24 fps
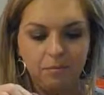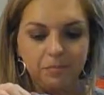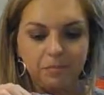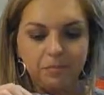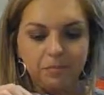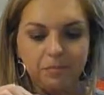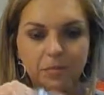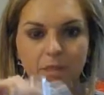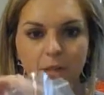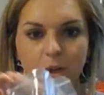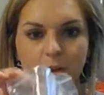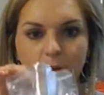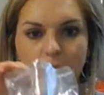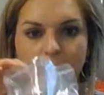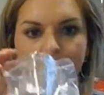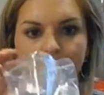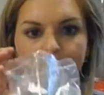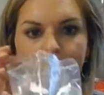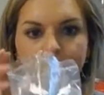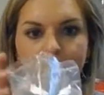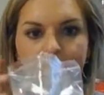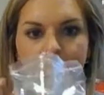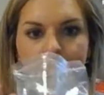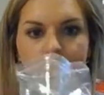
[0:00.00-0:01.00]
so
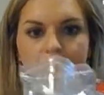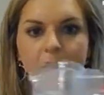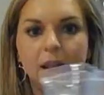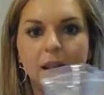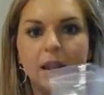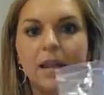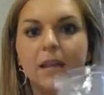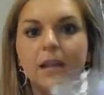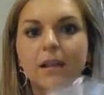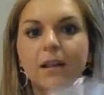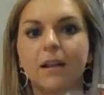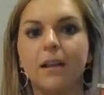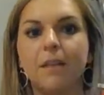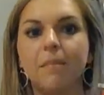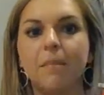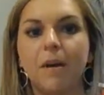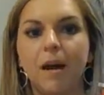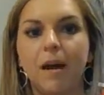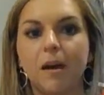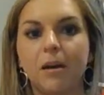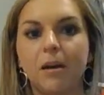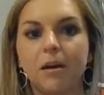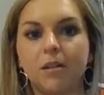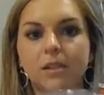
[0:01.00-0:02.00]
what I like
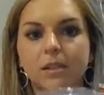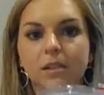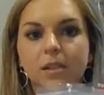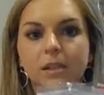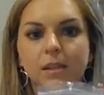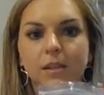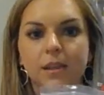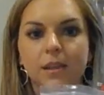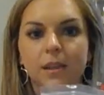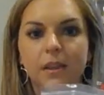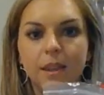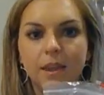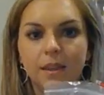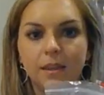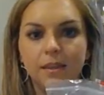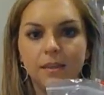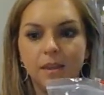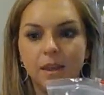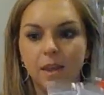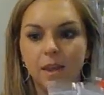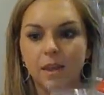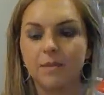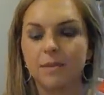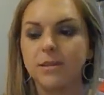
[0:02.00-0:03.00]
about
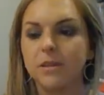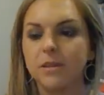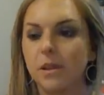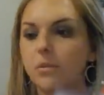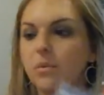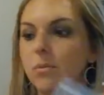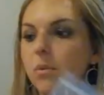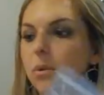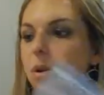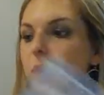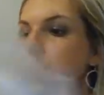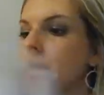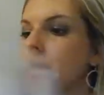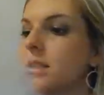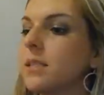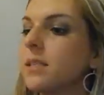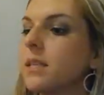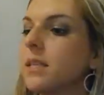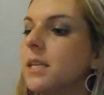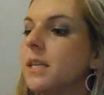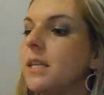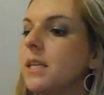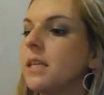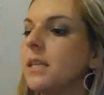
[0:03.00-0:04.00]
the Amazon ones
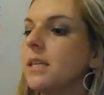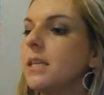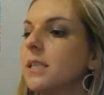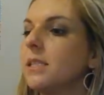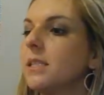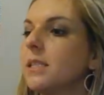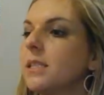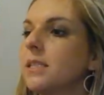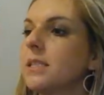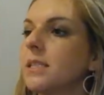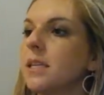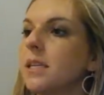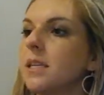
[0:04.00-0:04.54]
is,